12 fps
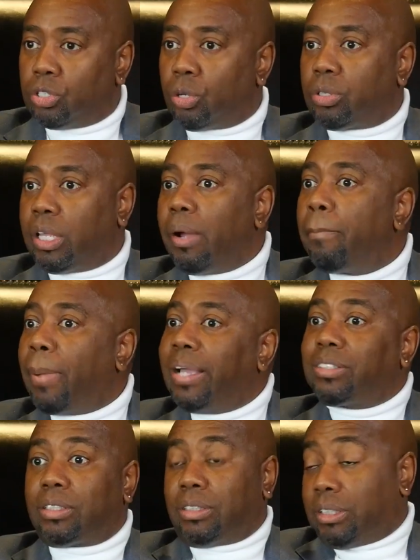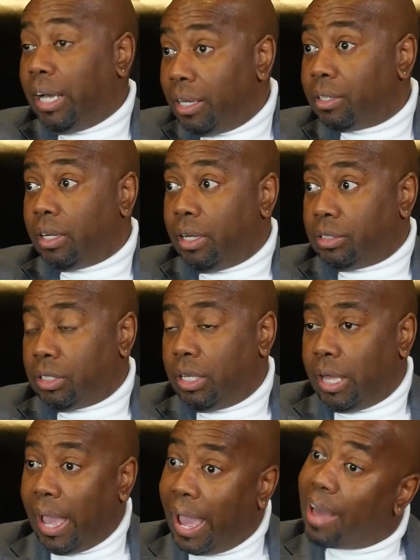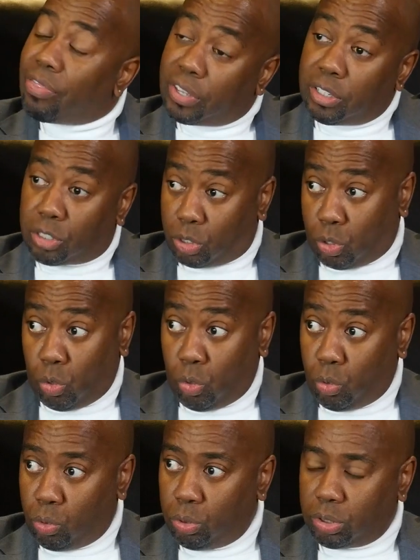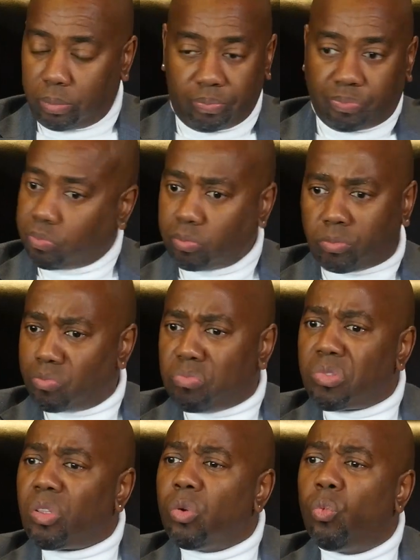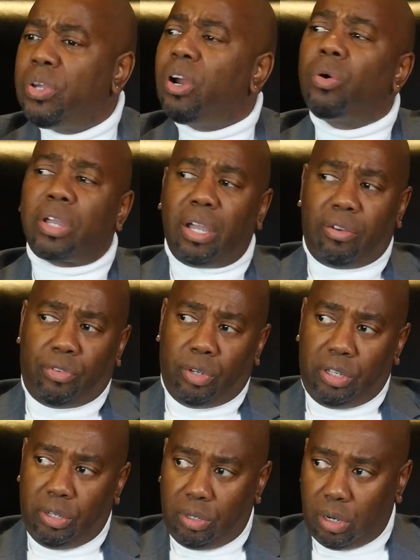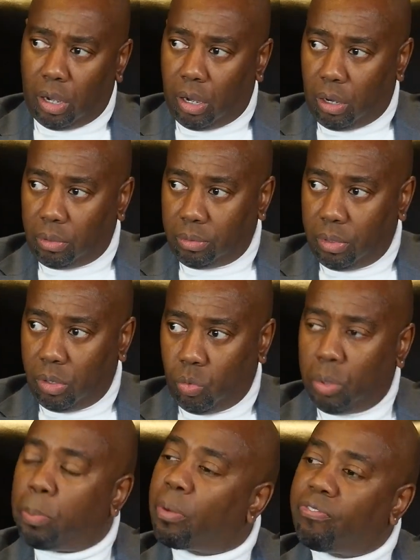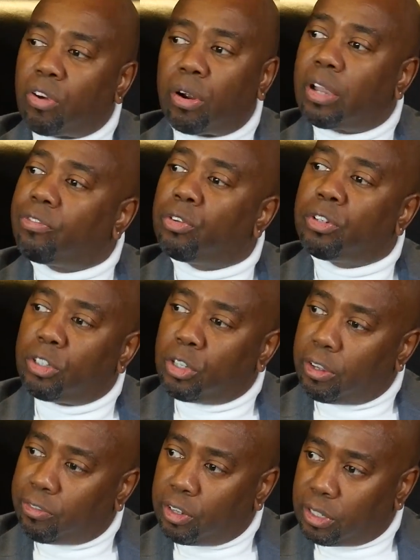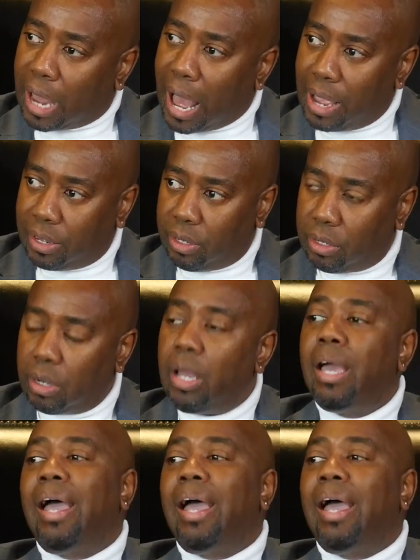So they're basically telling us at these schools, we don't care if you're here at all. We prefer if you're not here.